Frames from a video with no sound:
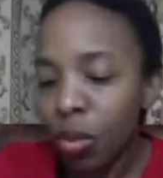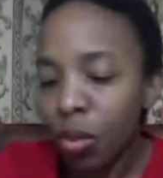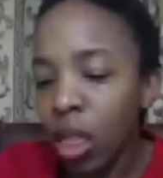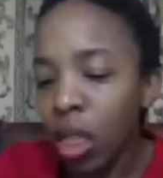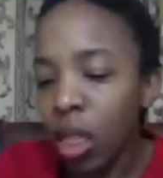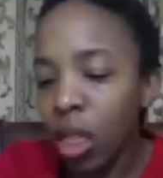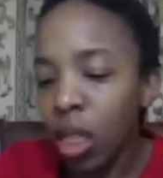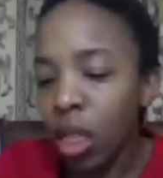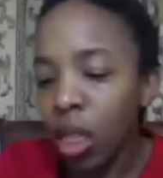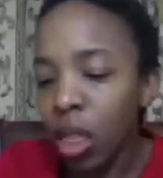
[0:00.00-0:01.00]
The walls
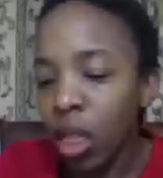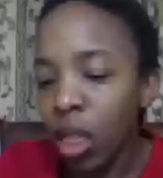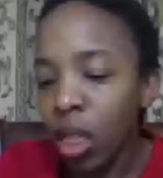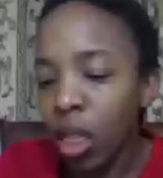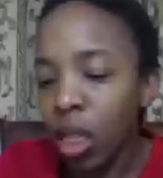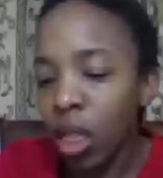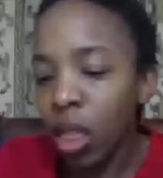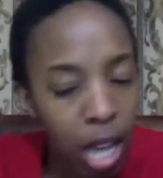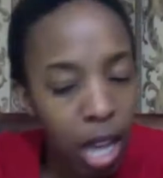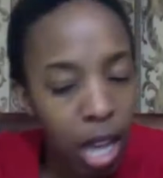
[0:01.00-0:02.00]
of Babylon is another
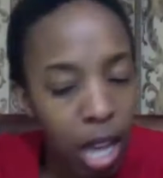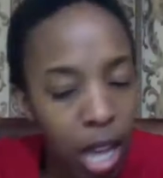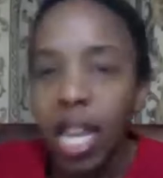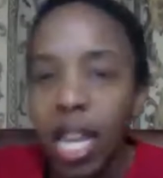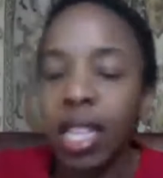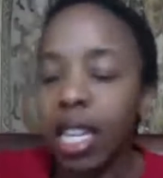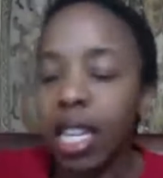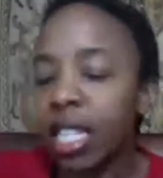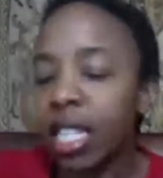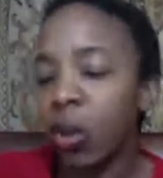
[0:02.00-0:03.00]
chapter, and the key
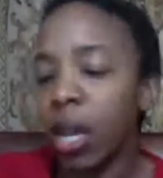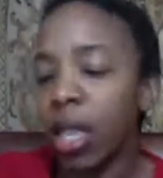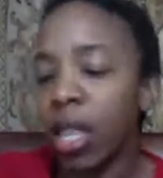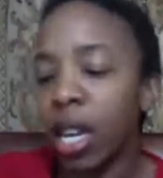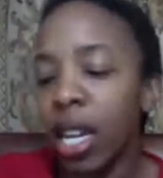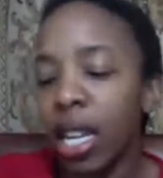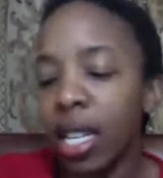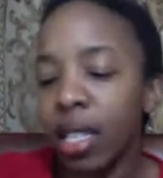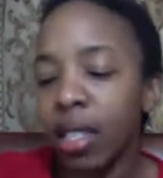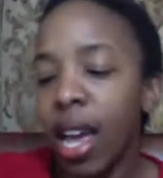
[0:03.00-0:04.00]
takeaway there
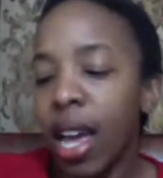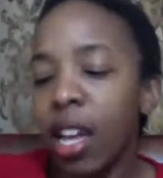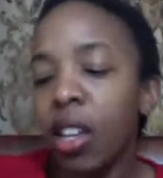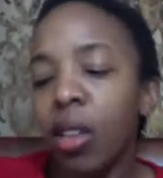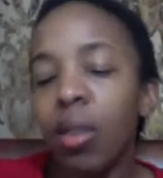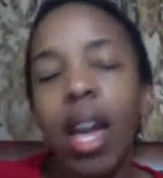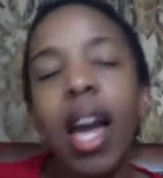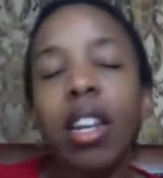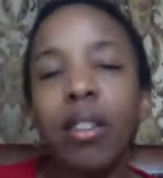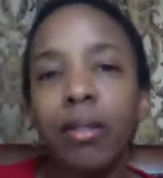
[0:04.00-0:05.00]
is that you
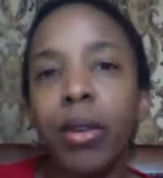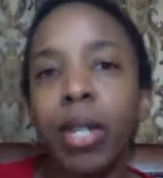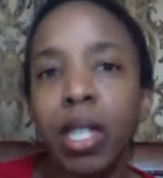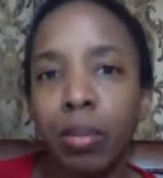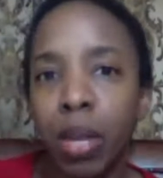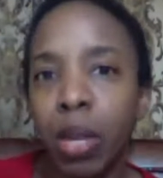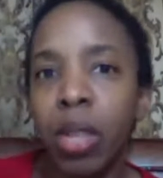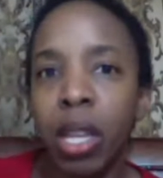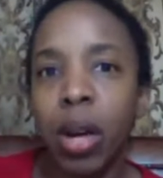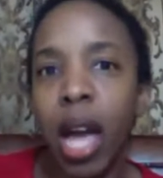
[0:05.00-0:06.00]
can't afford to be
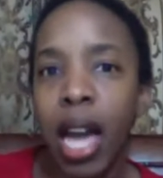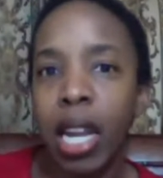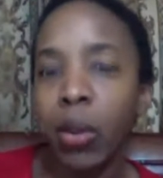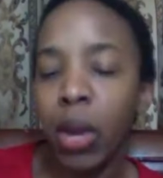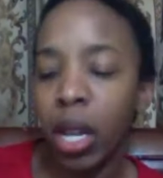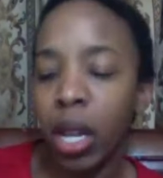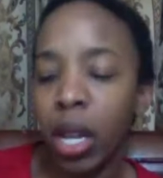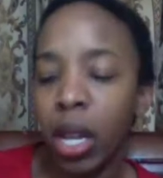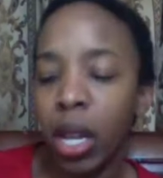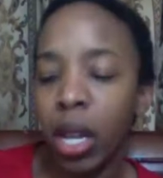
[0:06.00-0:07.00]
without adequate
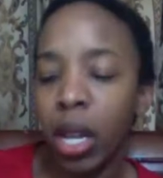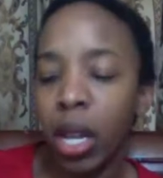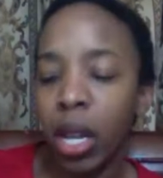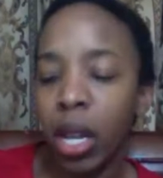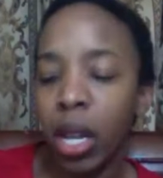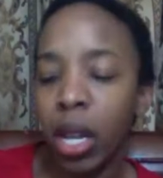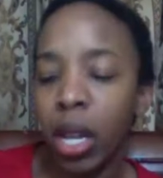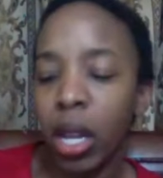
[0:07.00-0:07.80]
protection.